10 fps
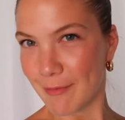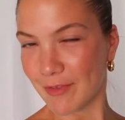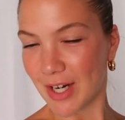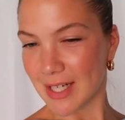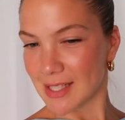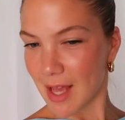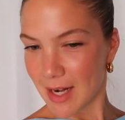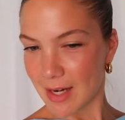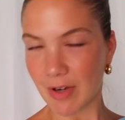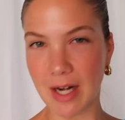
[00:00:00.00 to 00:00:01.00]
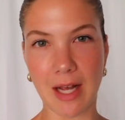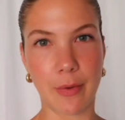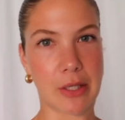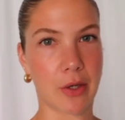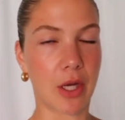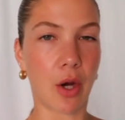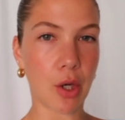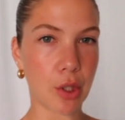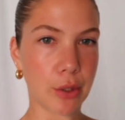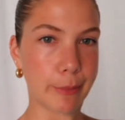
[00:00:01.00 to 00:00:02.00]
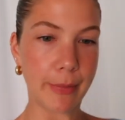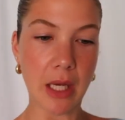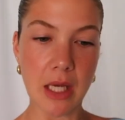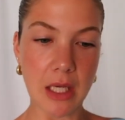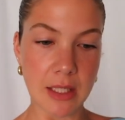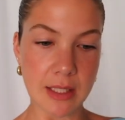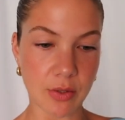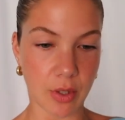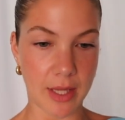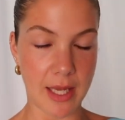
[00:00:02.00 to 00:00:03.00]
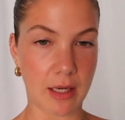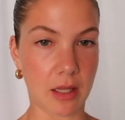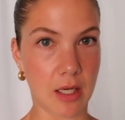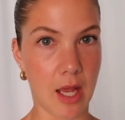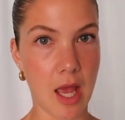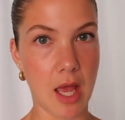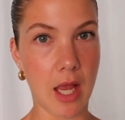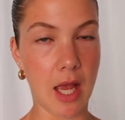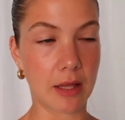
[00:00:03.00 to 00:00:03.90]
I'm very excited. Right now we're going home, sort of the end of the day.